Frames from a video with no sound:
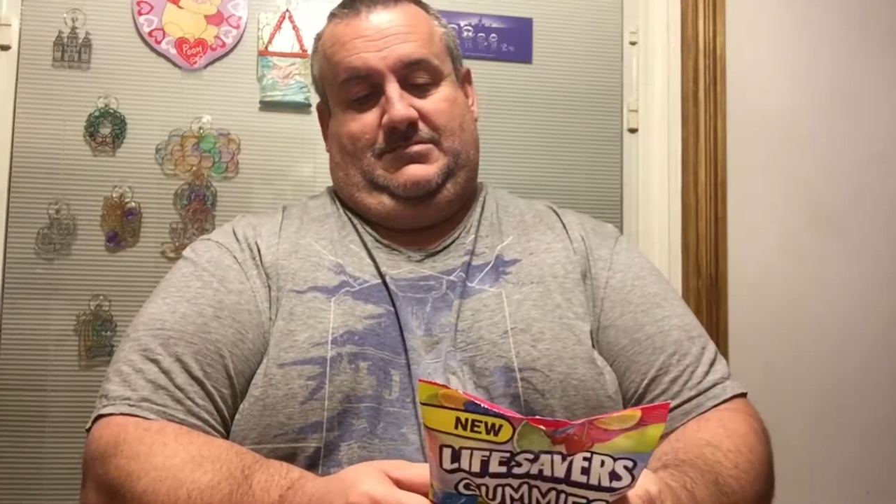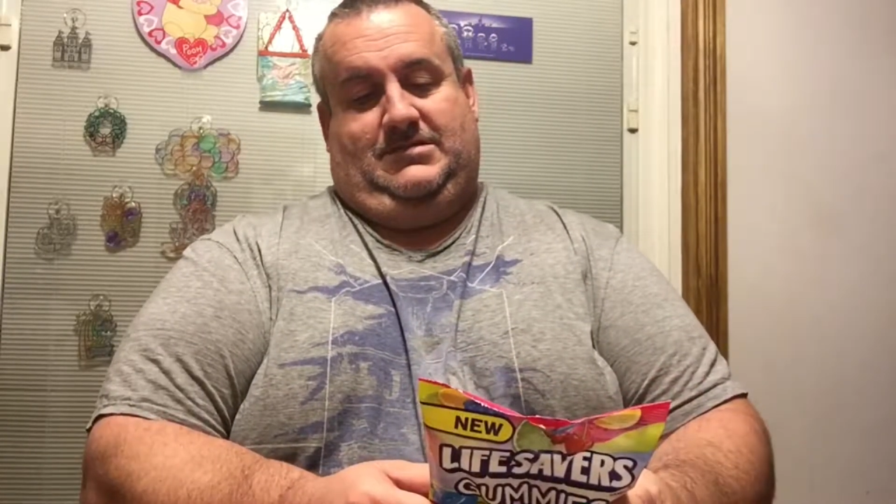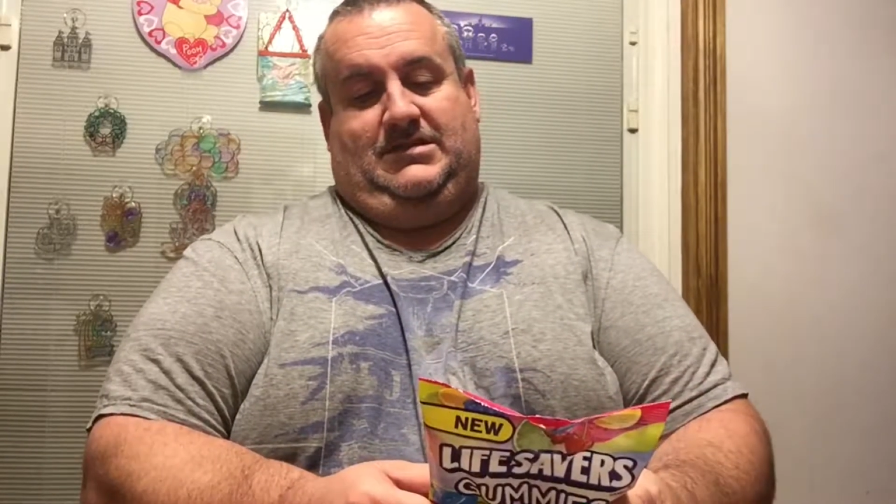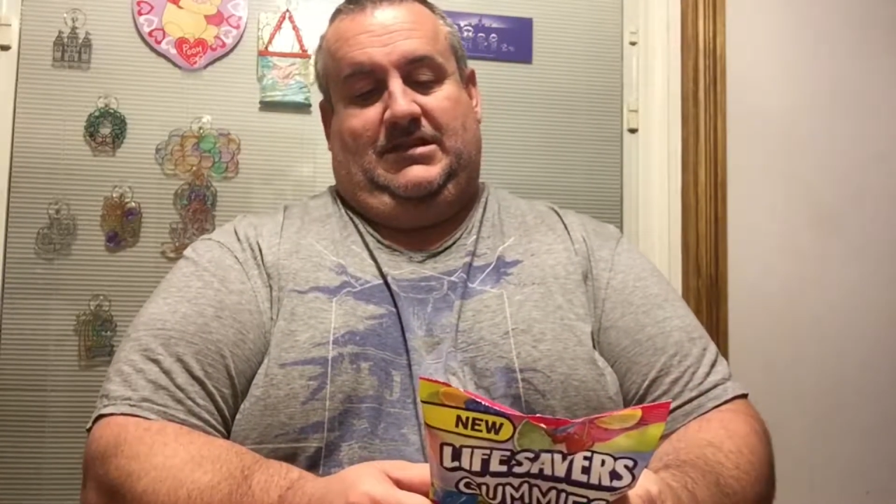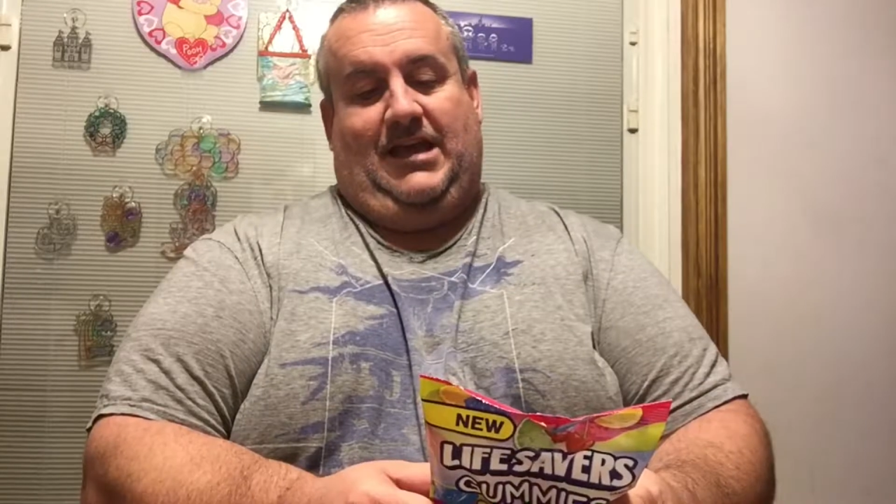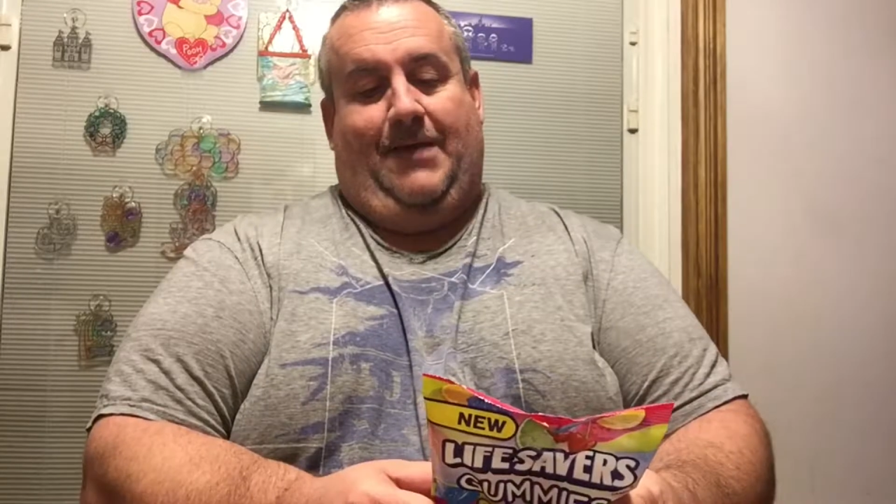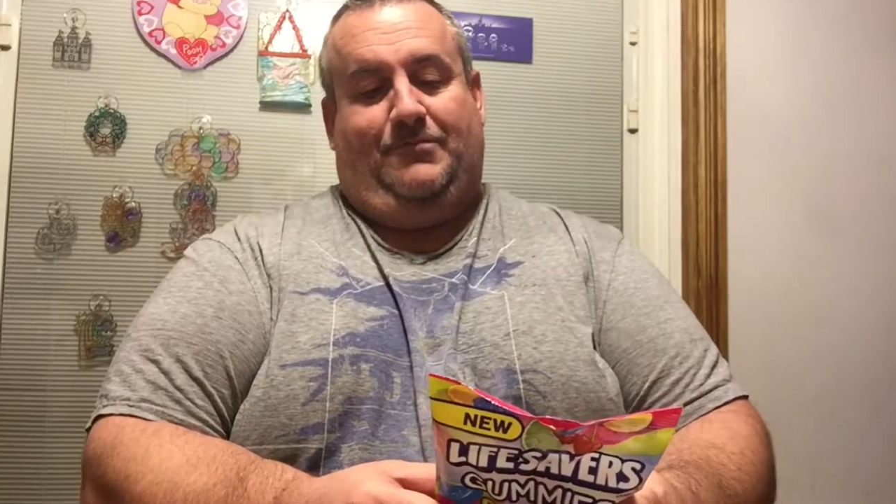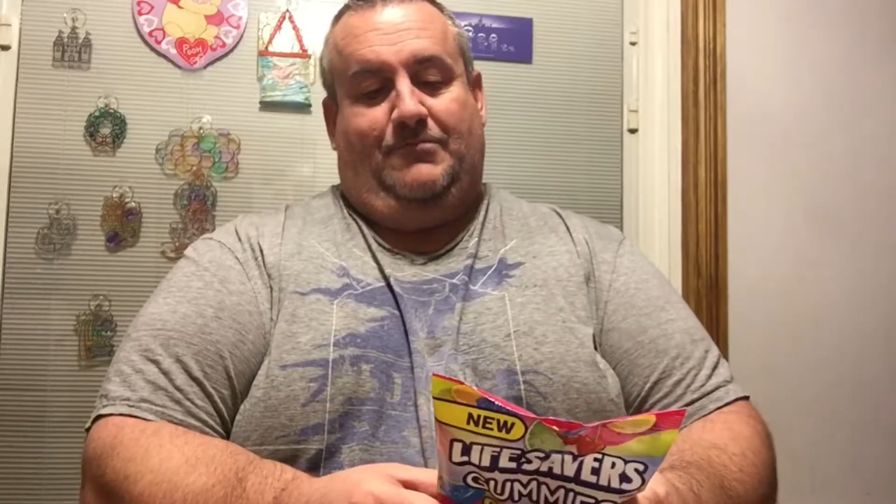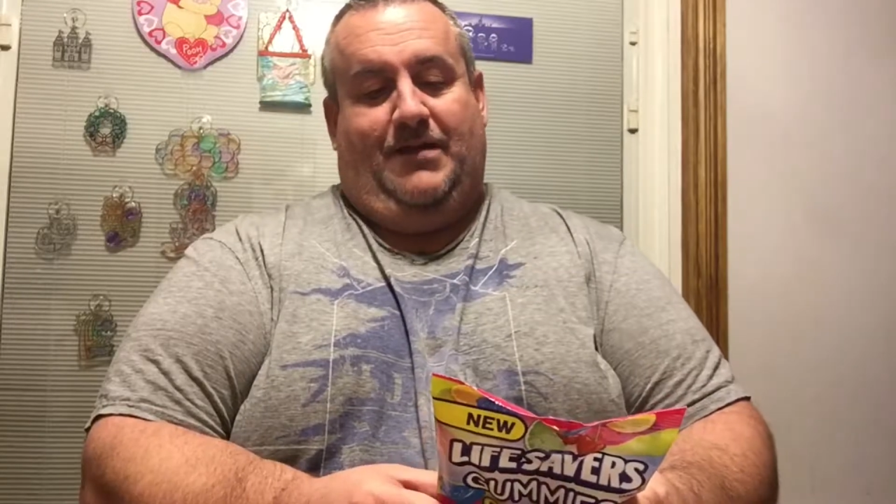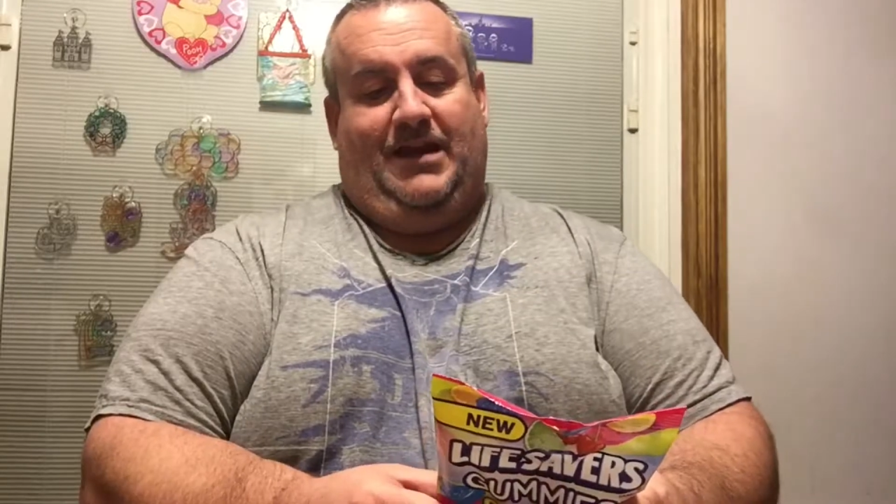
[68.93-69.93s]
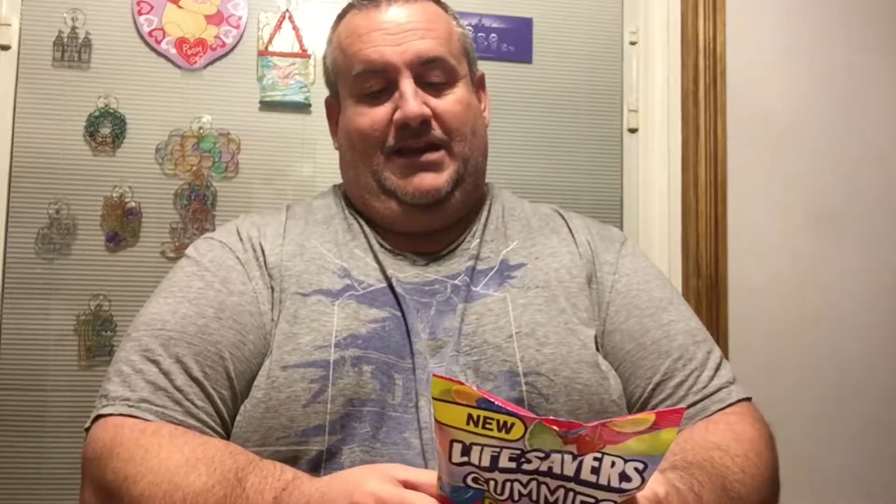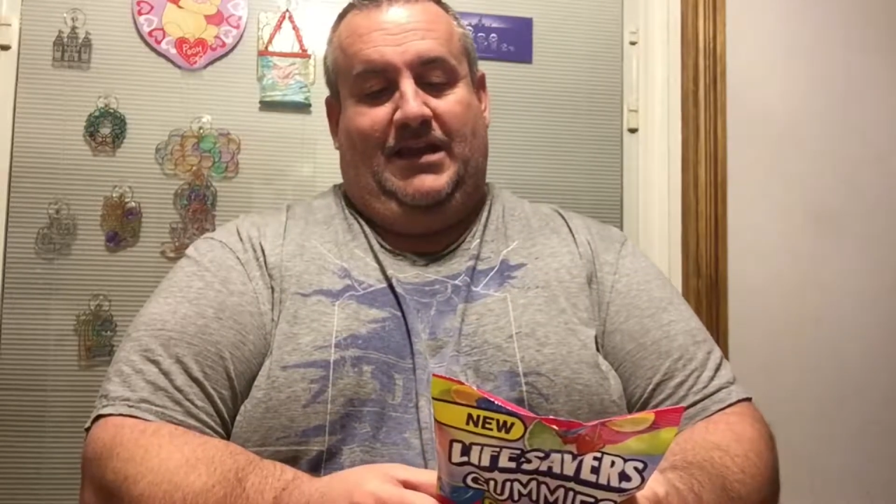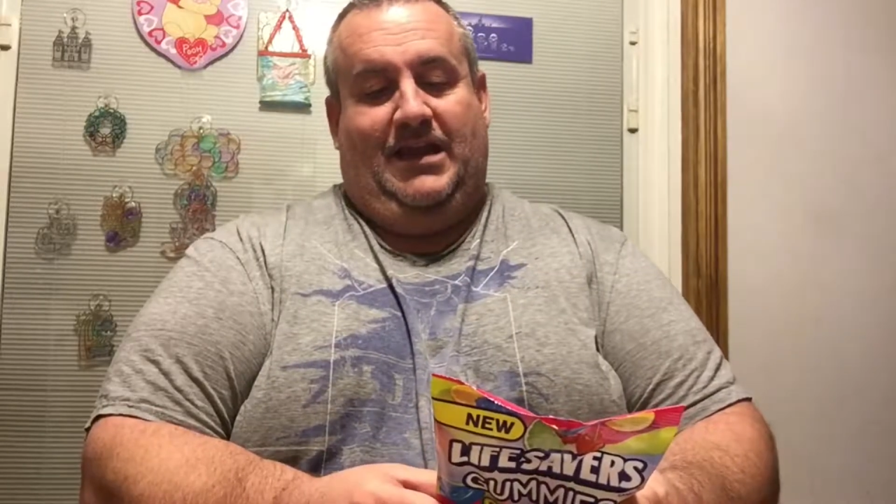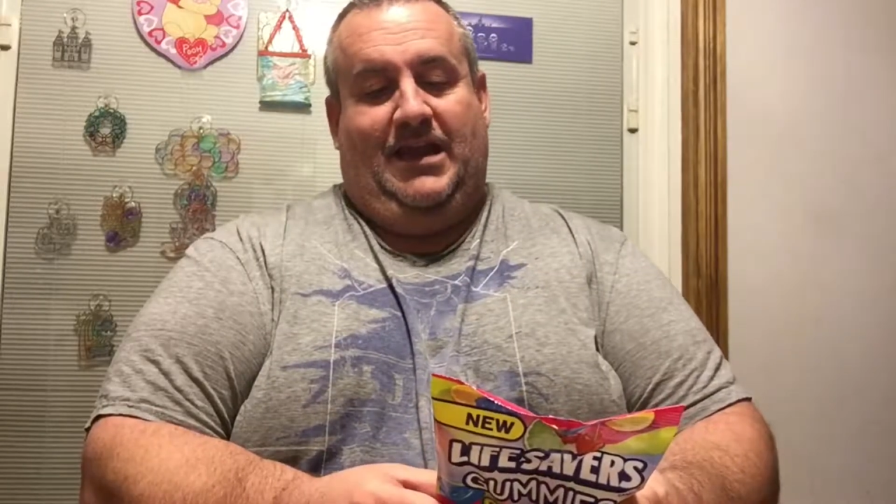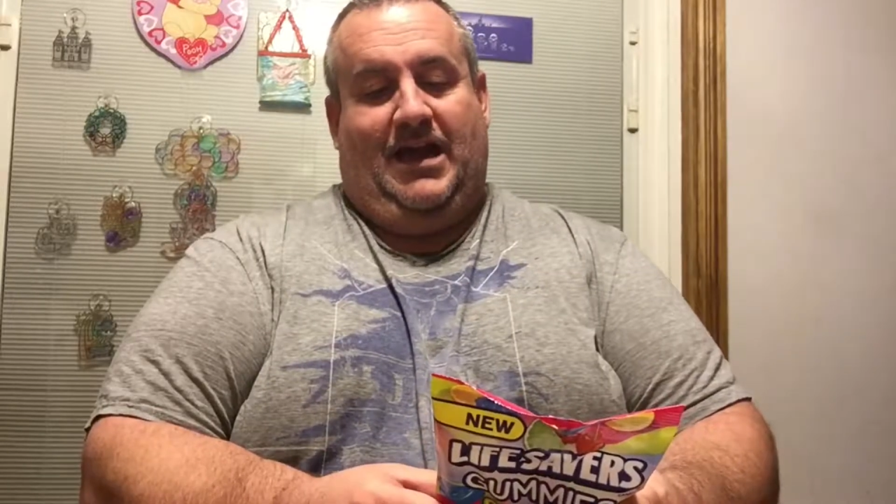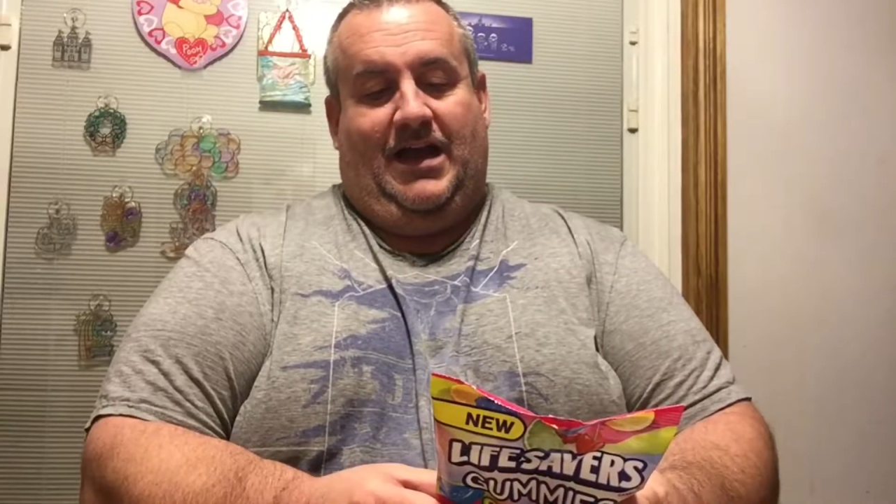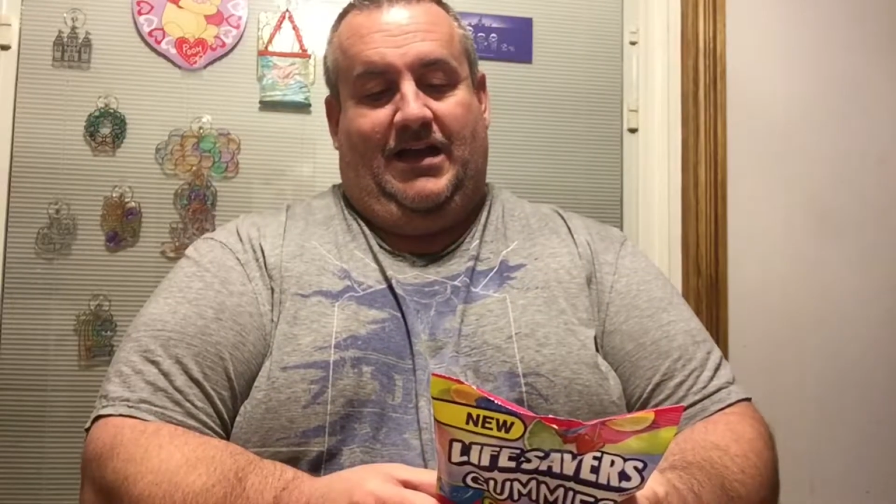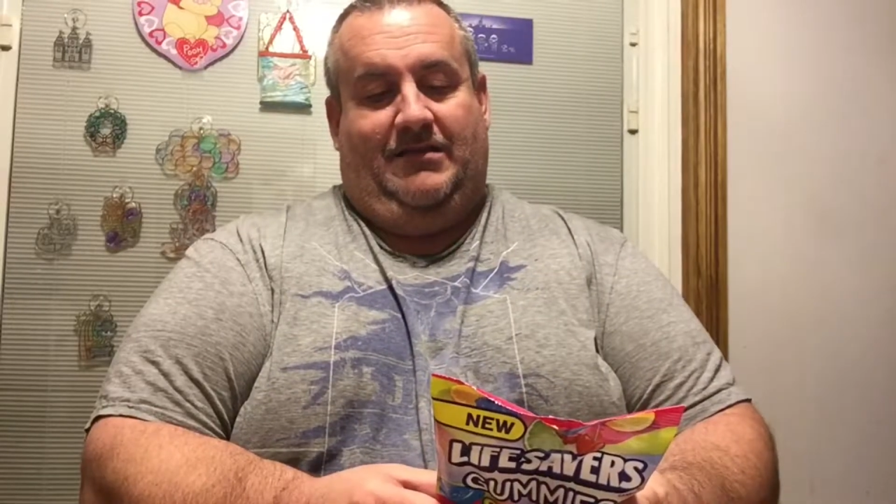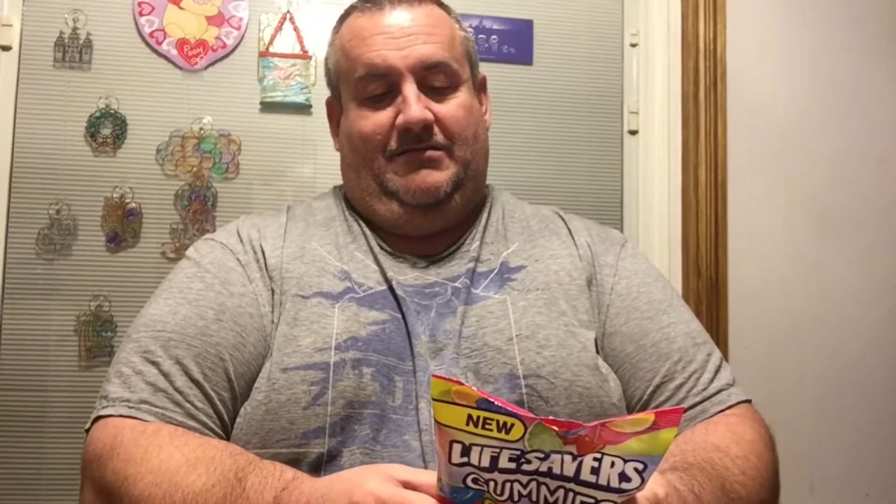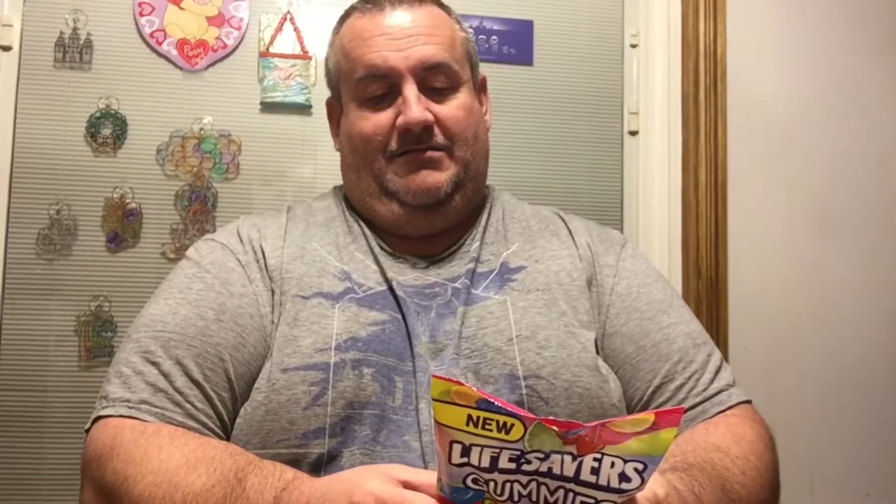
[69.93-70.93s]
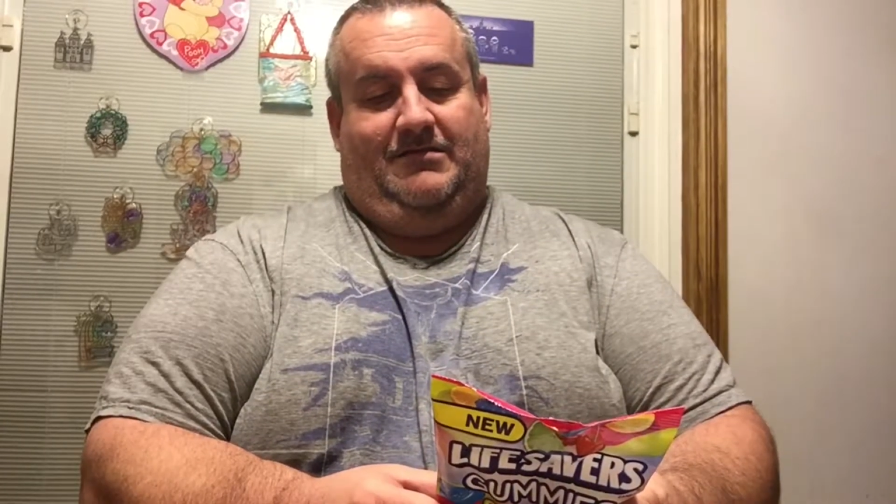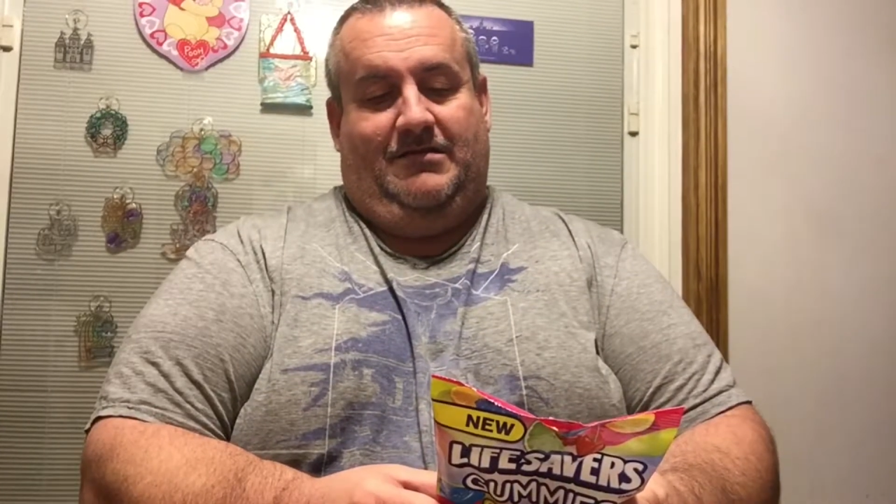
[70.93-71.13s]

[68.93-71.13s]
slapped my knee on